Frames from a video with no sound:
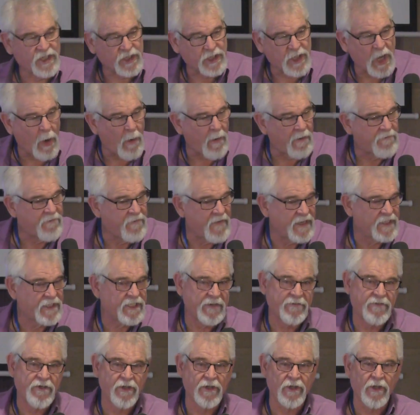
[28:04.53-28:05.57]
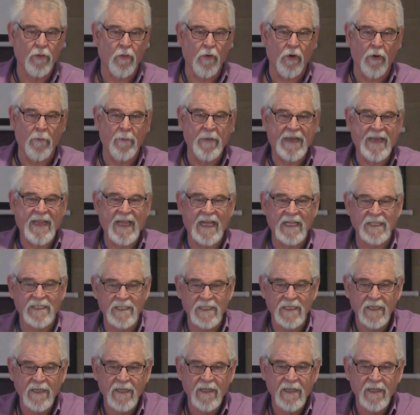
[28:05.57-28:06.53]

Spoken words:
so offensive to the world? Because